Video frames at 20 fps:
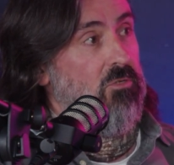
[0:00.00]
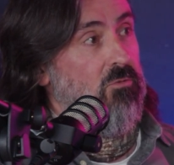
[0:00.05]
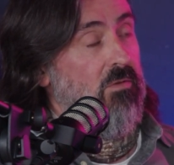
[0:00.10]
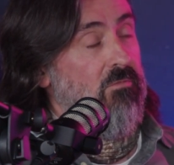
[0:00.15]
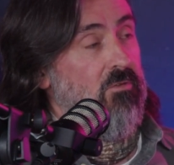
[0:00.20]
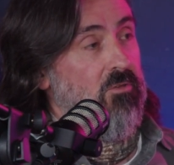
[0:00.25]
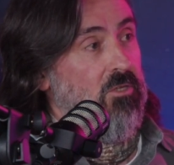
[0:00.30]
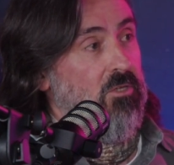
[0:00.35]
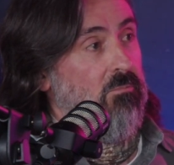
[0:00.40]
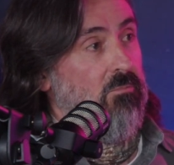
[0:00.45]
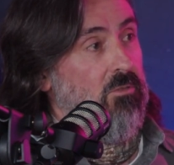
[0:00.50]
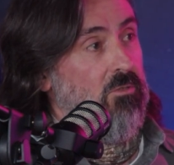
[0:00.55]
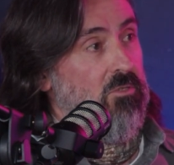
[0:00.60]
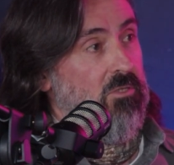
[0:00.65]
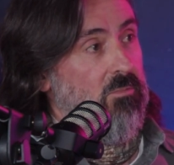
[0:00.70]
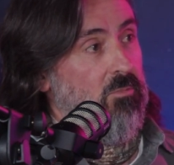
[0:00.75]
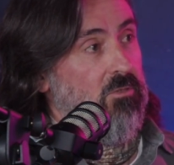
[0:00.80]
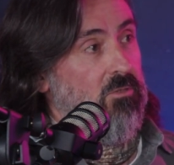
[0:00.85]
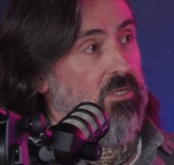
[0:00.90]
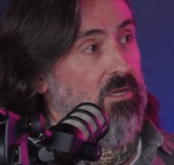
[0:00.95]
do everything
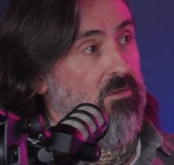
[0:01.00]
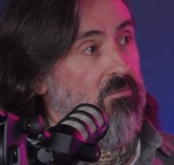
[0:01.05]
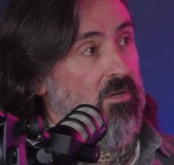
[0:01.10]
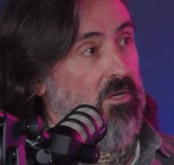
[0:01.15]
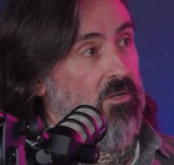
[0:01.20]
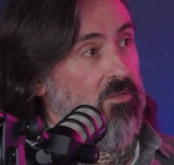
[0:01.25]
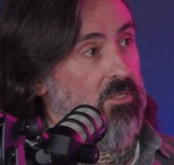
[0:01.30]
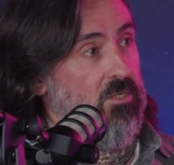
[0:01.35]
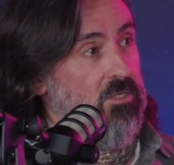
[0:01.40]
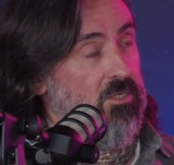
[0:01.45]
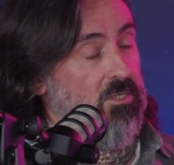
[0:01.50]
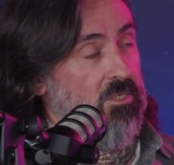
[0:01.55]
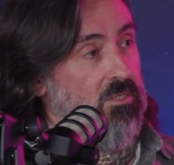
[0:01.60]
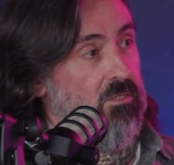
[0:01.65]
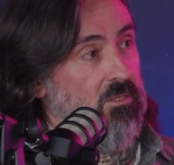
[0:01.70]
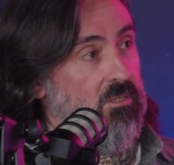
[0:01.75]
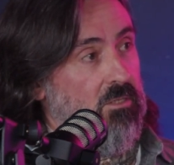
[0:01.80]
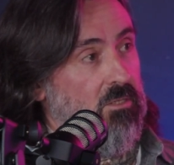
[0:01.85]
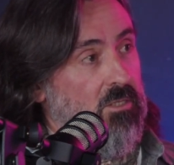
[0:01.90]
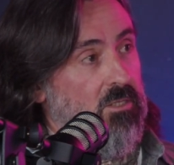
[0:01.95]
possible to avert this
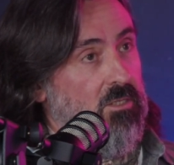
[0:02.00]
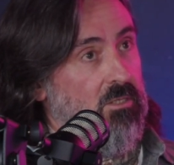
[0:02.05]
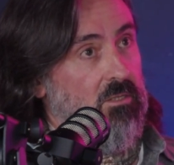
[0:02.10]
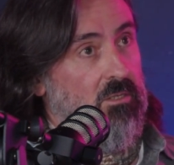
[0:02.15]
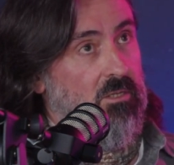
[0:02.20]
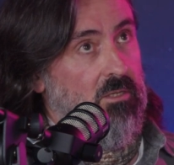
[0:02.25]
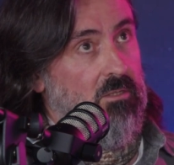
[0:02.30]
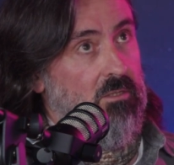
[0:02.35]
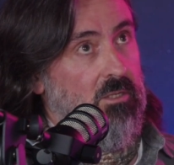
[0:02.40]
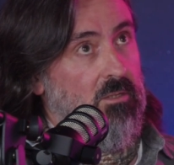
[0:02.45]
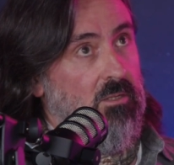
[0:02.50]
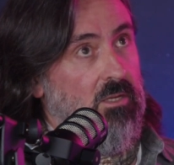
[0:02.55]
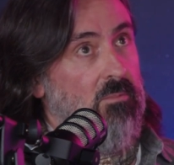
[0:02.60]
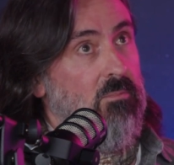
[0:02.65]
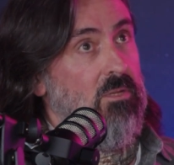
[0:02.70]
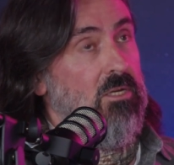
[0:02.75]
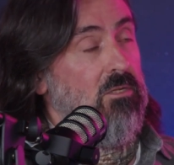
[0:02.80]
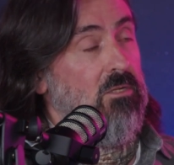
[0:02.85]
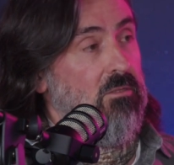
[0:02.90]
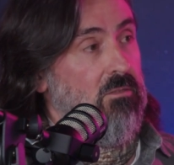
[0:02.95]

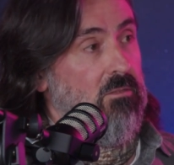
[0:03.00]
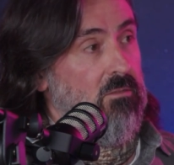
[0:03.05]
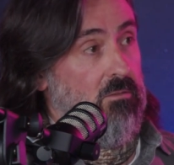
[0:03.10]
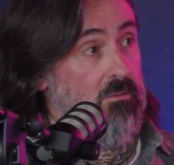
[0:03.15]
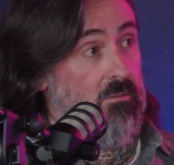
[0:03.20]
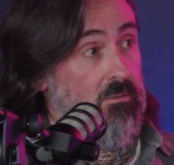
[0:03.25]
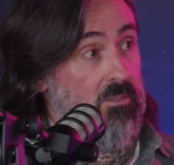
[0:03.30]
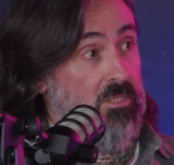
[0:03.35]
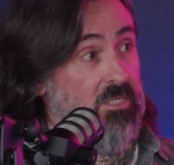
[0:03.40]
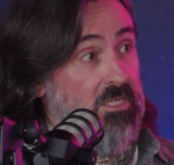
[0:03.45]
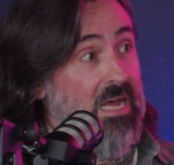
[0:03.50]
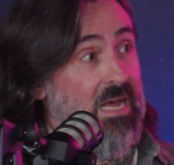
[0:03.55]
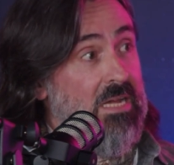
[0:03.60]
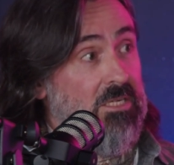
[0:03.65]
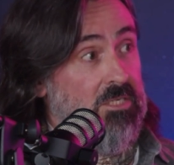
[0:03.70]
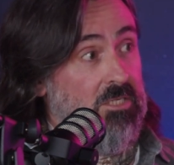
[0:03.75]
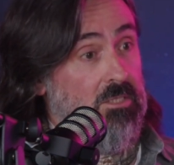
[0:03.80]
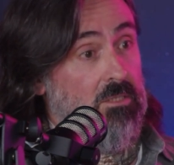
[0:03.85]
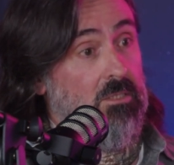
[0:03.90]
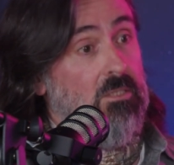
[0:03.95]
imminent
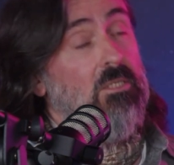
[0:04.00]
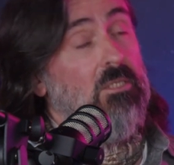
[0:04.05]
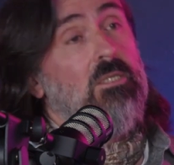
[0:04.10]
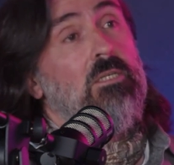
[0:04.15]
disaster.